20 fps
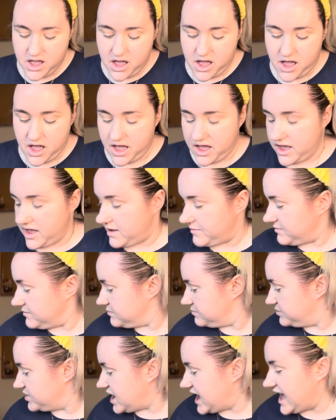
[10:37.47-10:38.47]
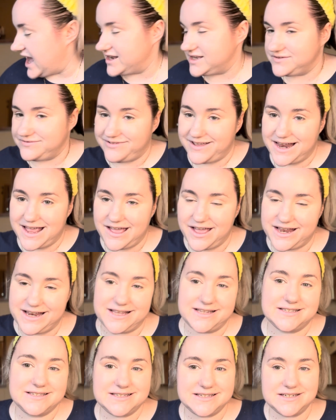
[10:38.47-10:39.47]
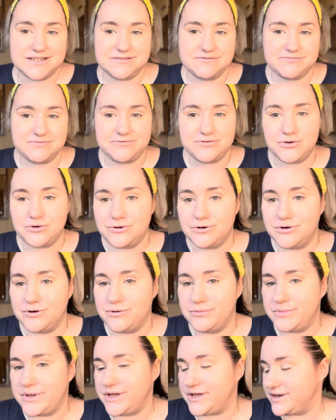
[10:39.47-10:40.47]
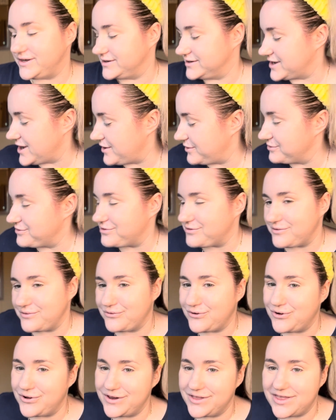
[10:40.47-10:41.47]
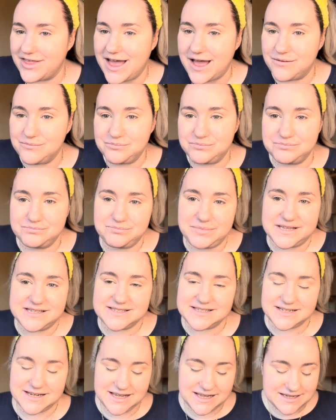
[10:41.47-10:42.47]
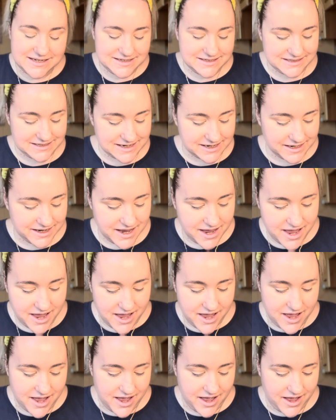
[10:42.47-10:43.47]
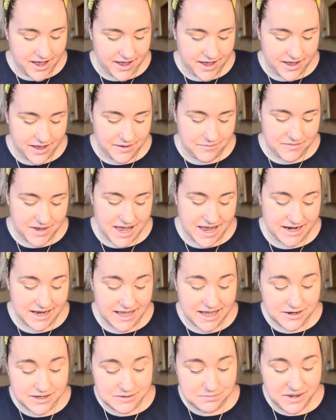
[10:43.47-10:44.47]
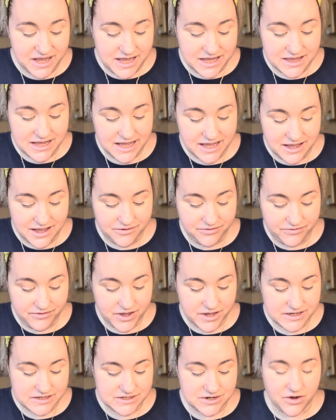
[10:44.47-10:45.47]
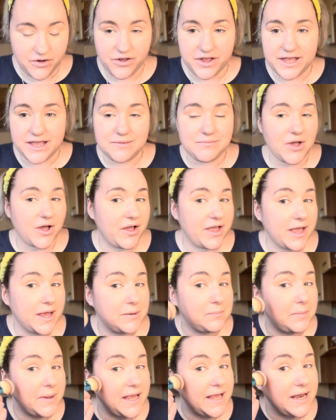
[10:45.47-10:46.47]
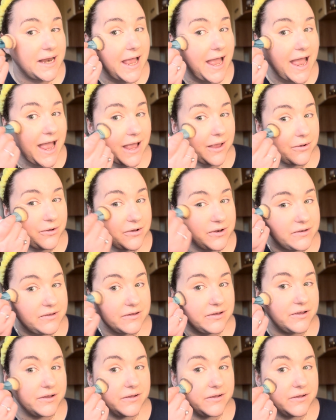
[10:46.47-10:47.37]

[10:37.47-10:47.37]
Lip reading: but I had to fill out an incident form and go through all of that business. And it had been the first time I had been out